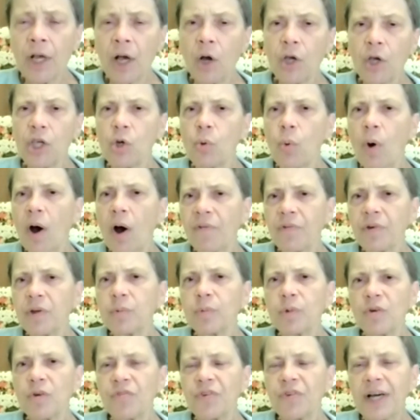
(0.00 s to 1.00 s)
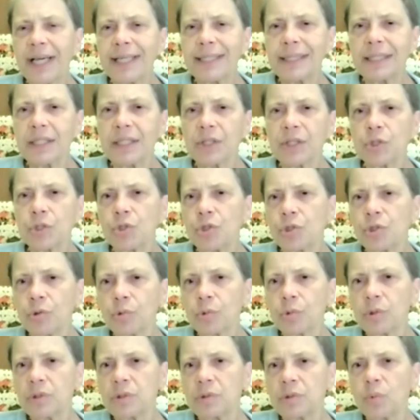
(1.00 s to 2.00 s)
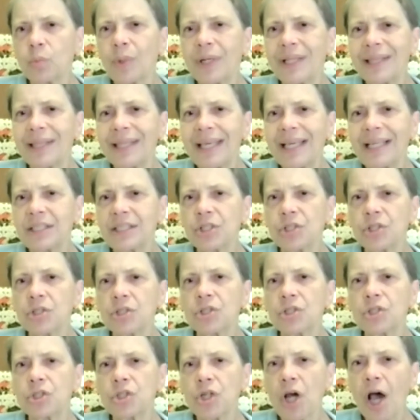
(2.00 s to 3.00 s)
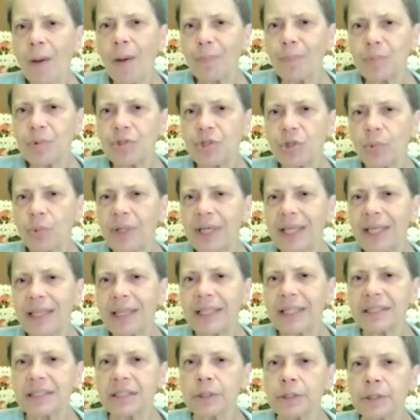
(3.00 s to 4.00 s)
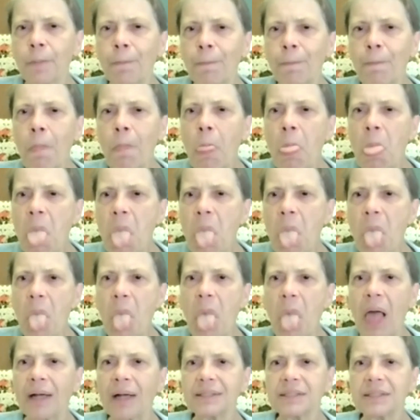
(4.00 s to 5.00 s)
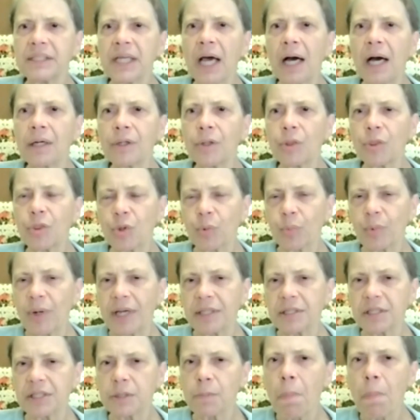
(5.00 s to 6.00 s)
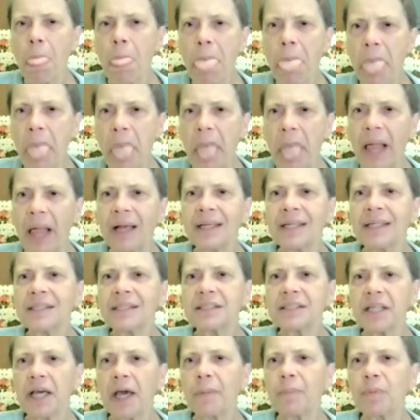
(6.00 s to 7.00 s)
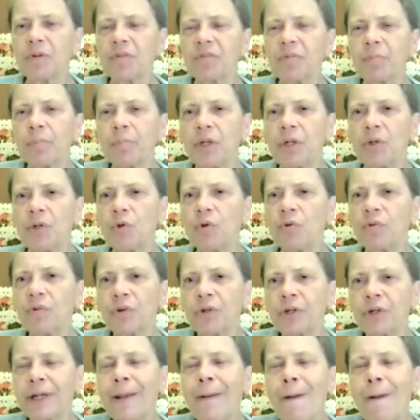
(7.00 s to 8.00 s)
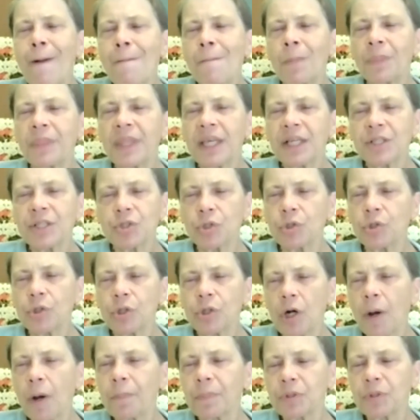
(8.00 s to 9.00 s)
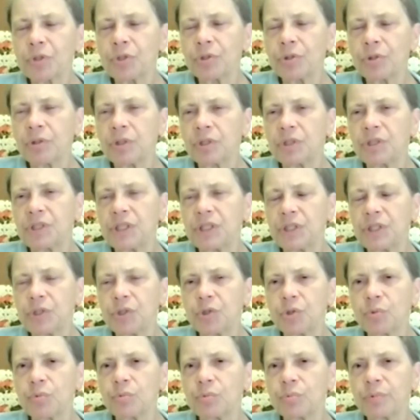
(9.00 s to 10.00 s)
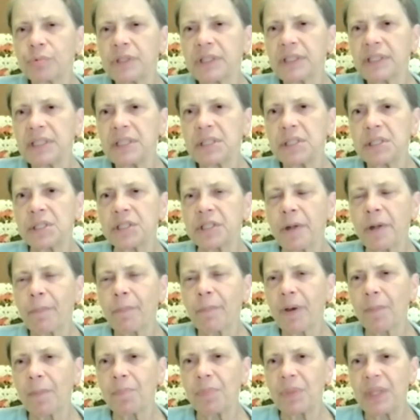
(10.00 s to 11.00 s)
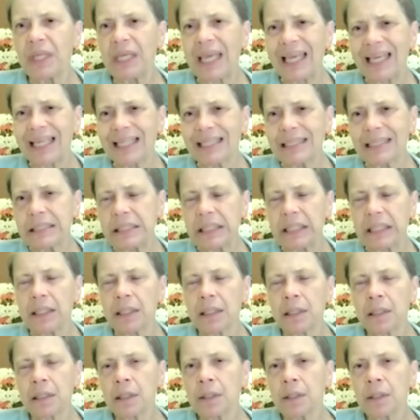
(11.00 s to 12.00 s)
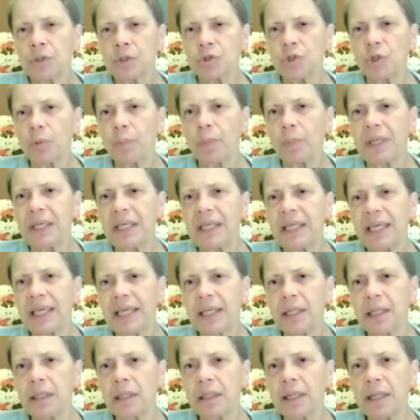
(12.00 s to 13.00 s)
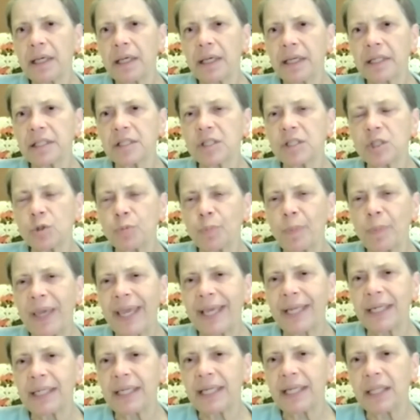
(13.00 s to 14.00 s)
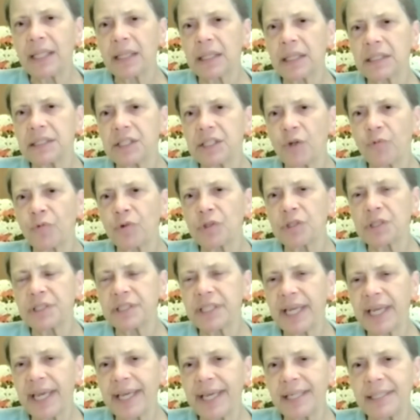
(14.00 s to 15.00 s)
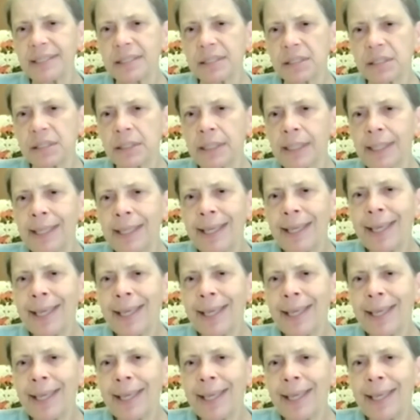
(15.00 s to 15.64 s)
You often will find that the children, when they stop doing this tongue thrust type of maneuver, that's a good opportunity to really step up the ante to begin expanding the different tastes,